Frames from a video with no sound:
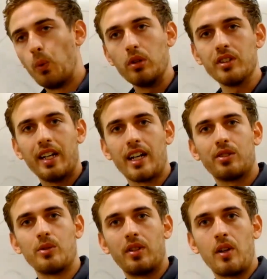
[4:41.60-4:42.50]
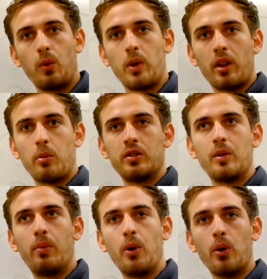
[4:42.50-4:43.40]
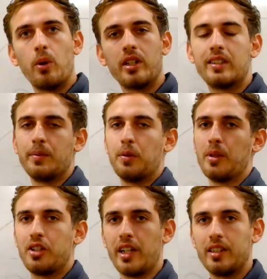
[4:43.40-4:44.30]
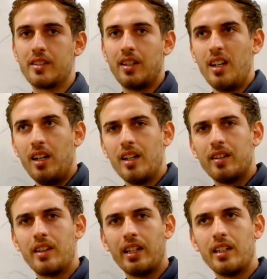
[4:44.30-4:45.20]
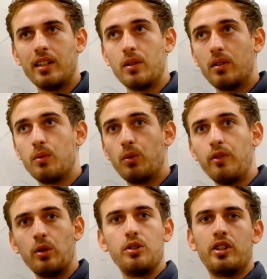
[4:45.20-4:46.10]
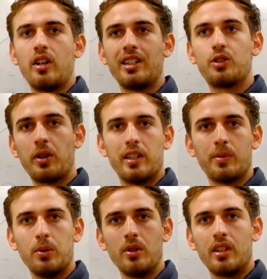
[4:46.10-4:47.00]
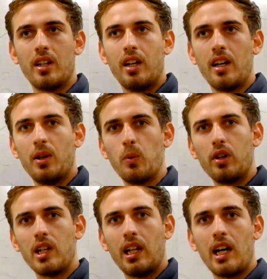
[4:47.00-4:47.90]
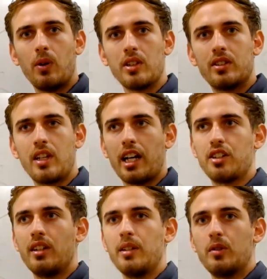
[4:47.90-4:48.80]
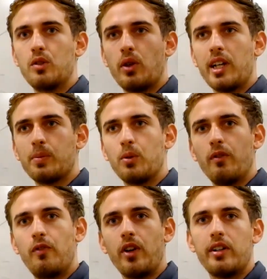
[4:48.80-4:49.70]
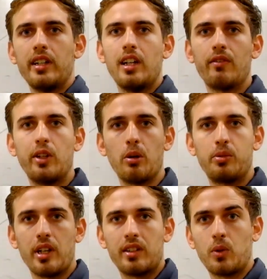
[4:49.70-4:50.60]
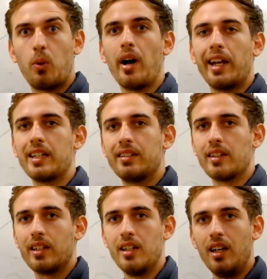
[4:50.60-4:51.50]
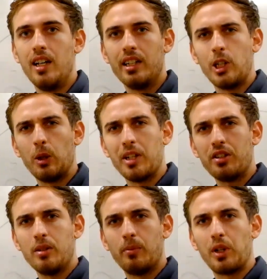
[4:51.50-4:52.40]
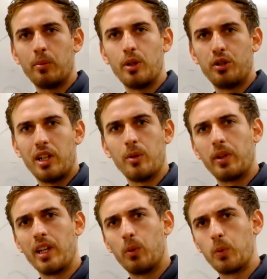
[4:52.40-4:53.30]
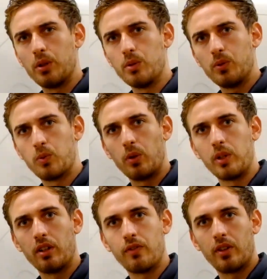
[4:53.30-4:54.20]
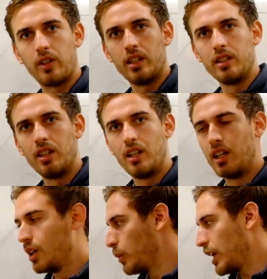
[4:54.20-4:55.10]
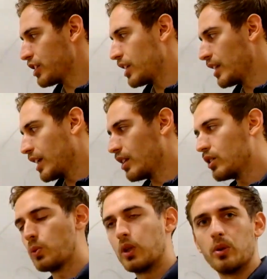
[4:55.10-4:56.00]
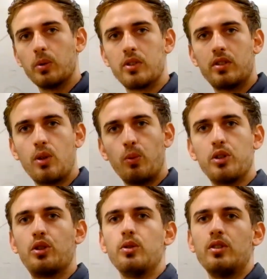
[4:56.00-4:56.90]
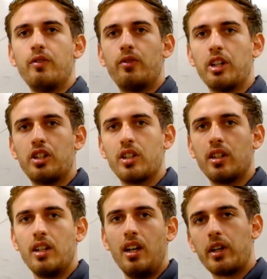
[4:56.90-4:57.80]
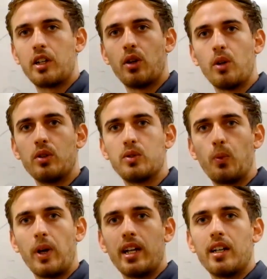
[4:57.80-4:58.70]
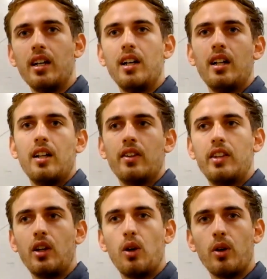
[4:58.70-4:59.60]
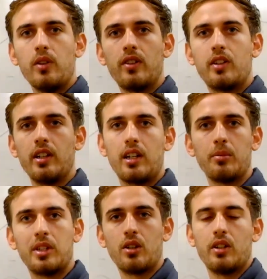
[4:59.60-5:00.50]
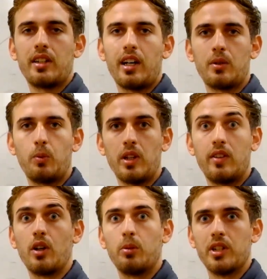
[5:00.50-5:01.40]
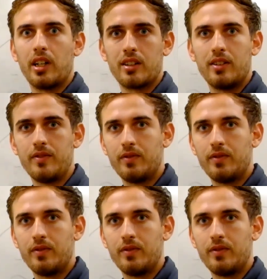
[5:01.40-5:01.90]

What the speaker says: Wheels and axles are one of the most important simple machines. They revolutionise transport and what allow us to actually transport very heavy objects quite easily. Can you imagine a jumbo jet without wheels rolling off the ground? We actually need those wheels to reduce the friction that occurs when the earth comes in contact with an object.